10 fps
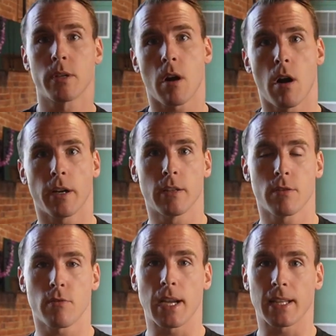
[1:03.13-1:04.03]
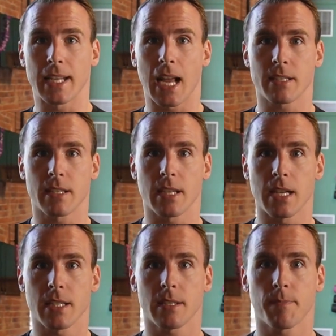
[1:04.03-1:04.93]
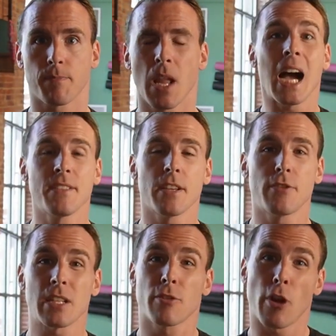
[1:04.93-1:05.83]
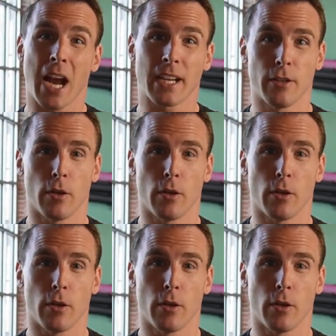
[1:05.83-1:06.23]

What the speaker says: targeted strengthening exercises. I suggest tracking your